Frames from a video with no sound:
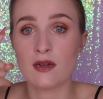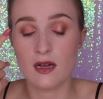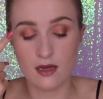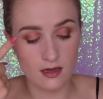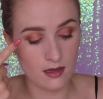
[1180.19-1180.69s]

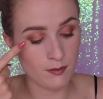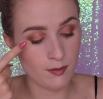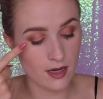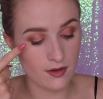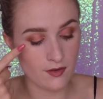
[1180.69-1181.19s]

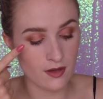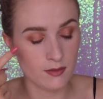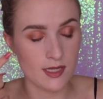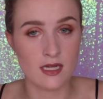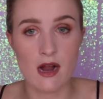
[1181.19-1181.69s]
Benefit
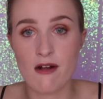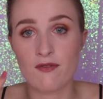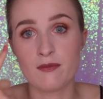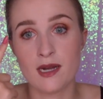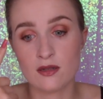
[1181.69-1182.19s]
mascara
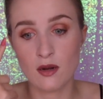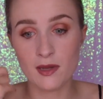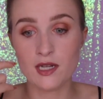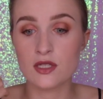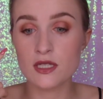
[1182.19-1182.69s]
for my top
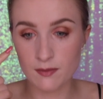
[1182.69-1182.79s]
lashes.